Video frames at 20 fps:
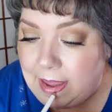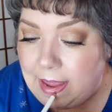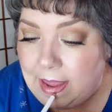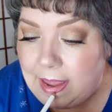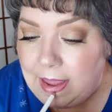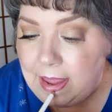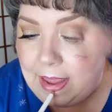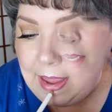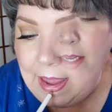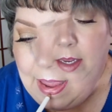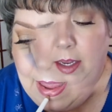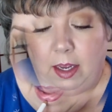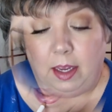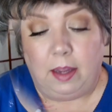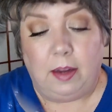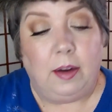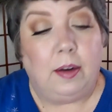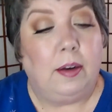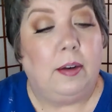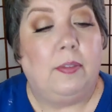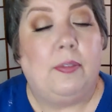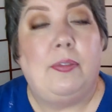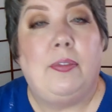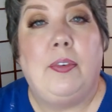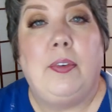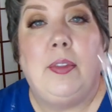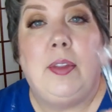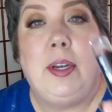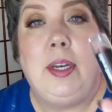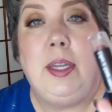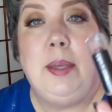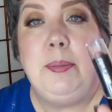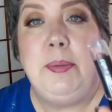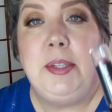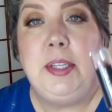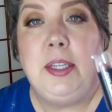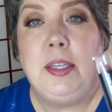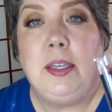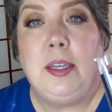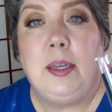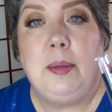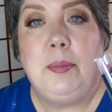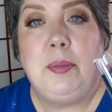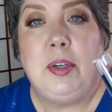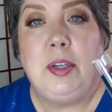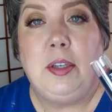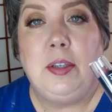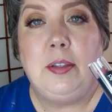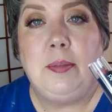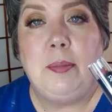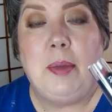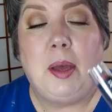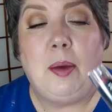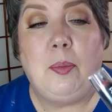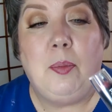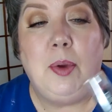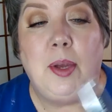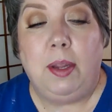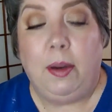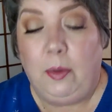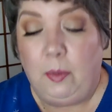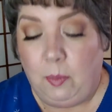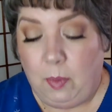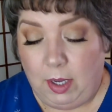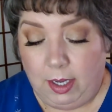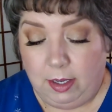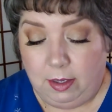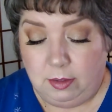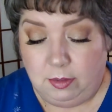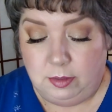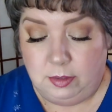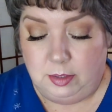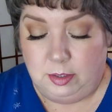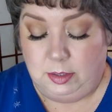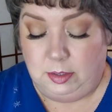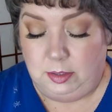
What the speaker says: Okay, and for the lipstick, I'm going to use my Wet n Wild